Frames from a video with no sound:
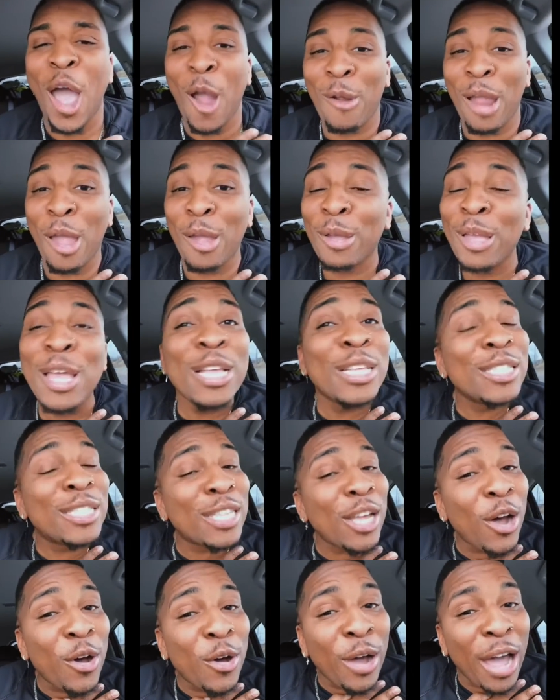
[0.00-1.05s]
All right.
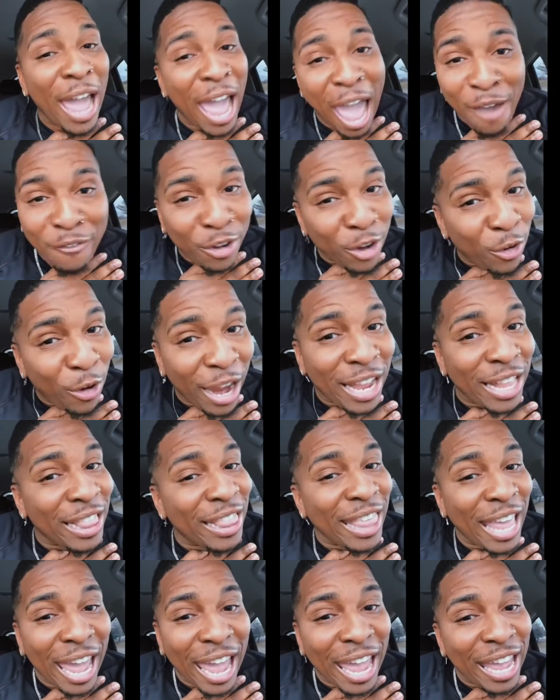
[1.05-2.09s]
So have a
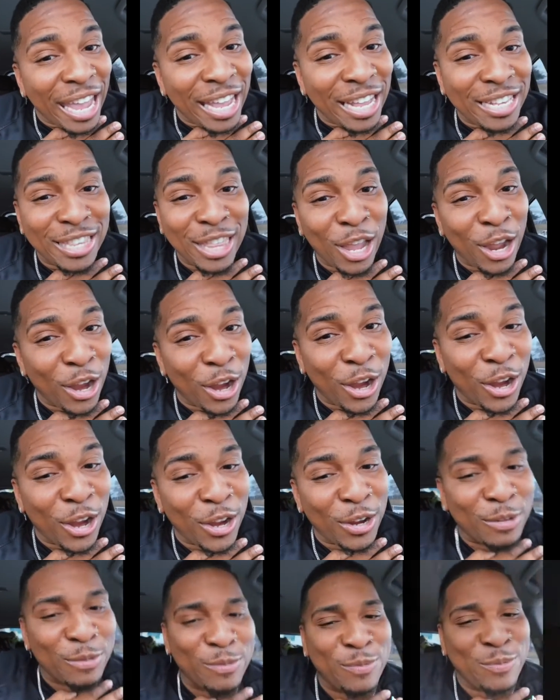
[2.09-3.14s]
great day, sir.